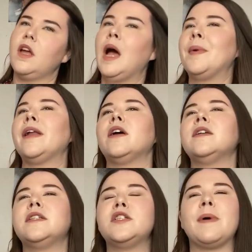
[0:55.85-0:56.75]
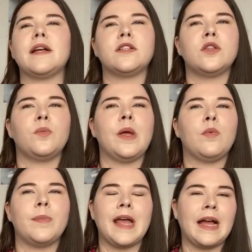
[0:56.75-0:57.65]
And I suspect that we
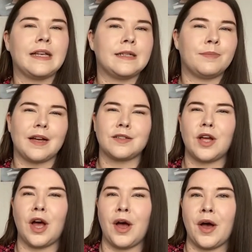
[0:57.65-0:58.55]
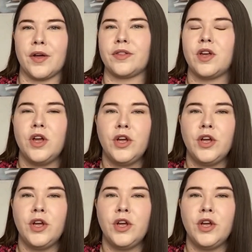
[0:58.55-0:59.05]
will be heading back to Earth